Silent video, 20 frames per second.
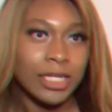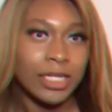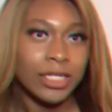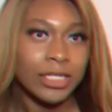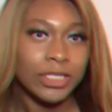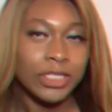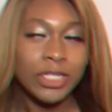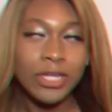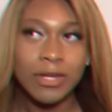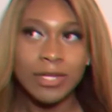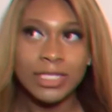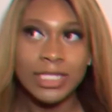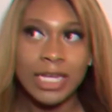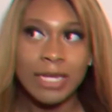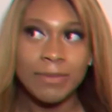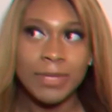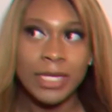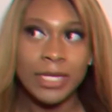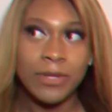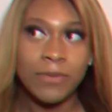She gonna tell
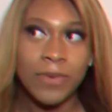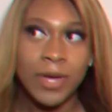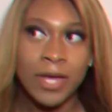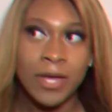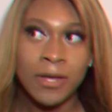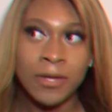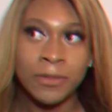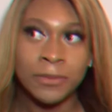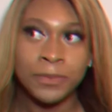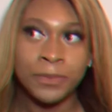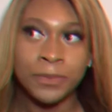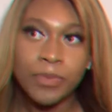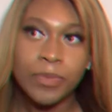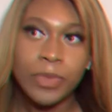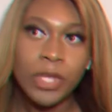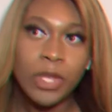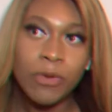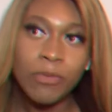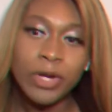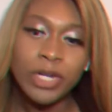me, well,
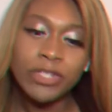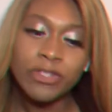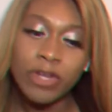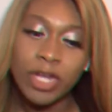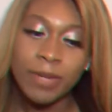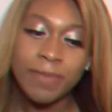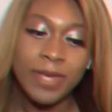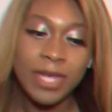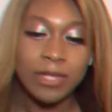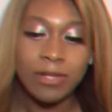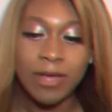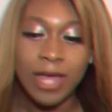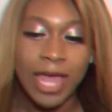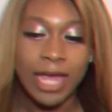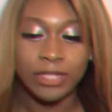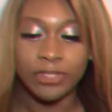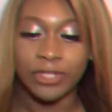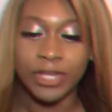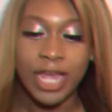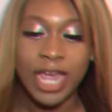we're just gonna be a little
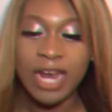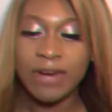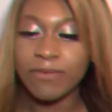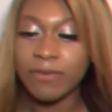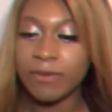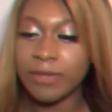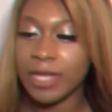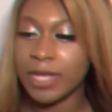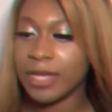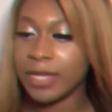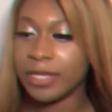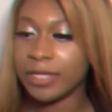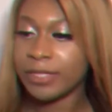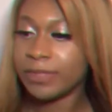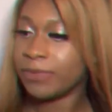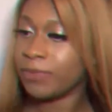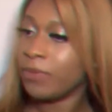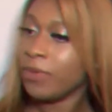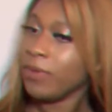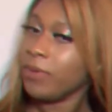extra careful because,
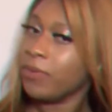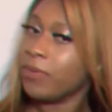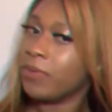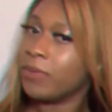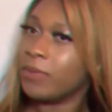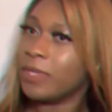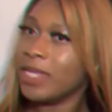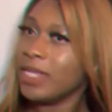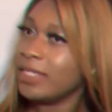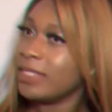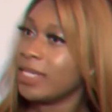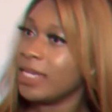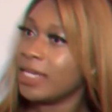whoa, this thing